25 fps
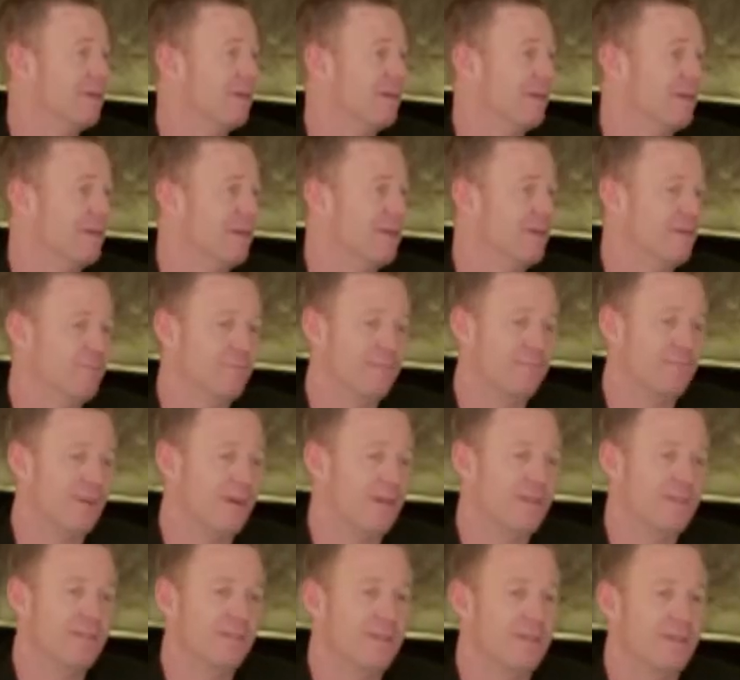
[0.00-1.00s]
Mm. You know,
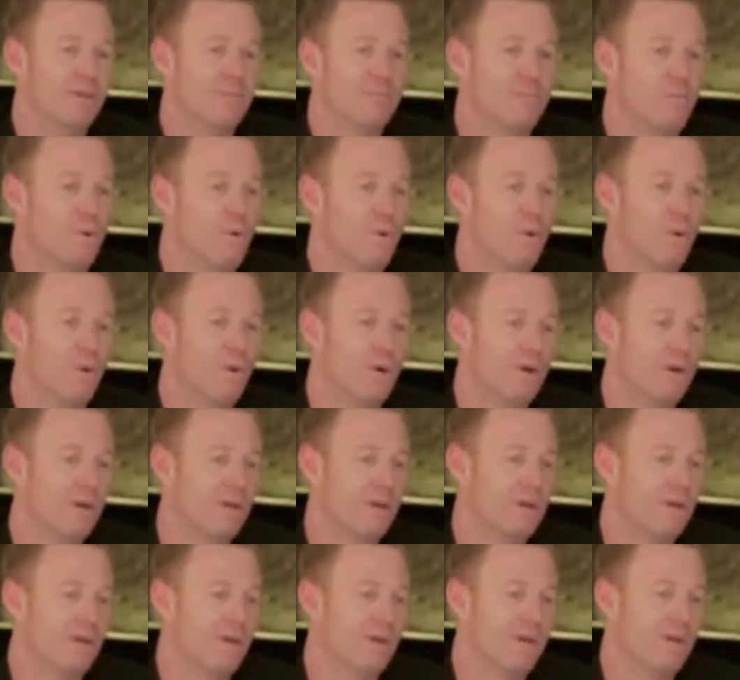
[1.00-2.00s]
found uh, more,
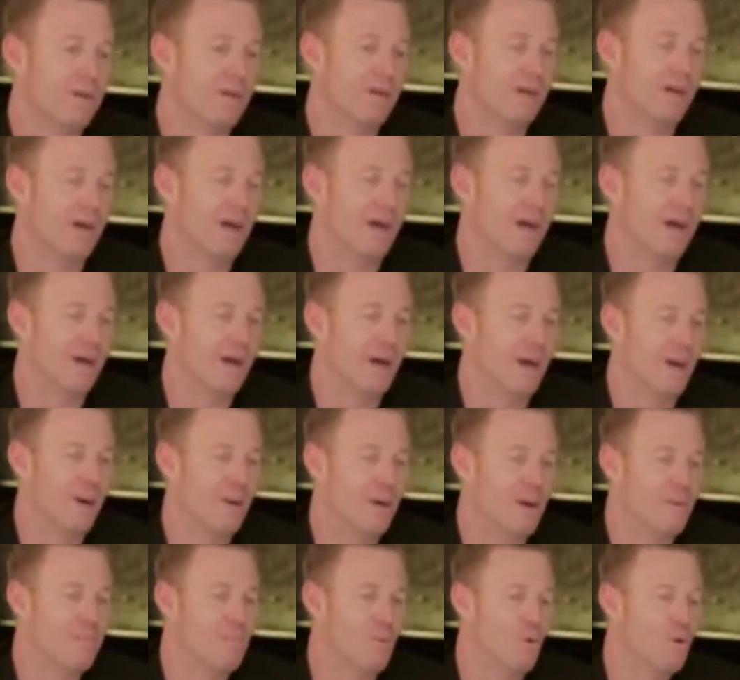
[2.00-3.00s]
a,
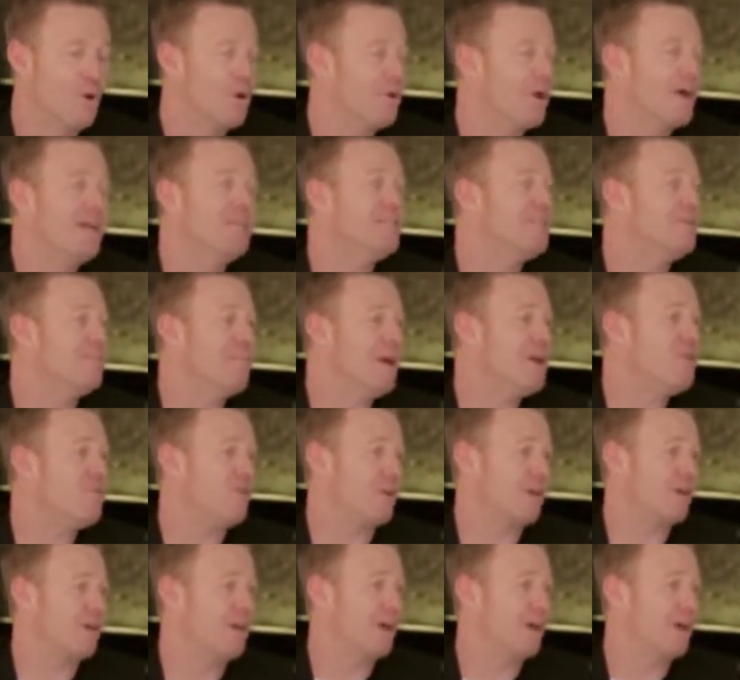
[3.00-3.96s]
a, more crazy magic.